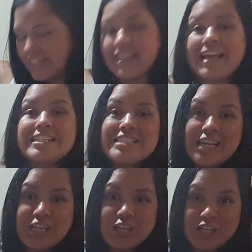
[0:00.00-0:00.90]
That's
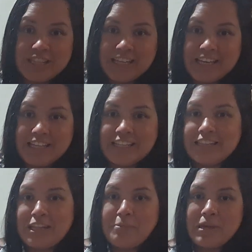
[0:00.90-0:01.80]
not a good thing.
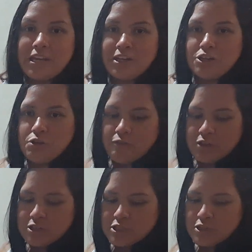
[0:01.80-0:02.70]
Let me get a new
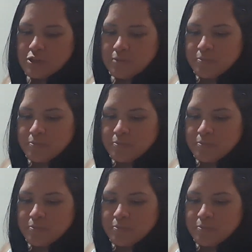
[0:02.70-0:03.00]
filter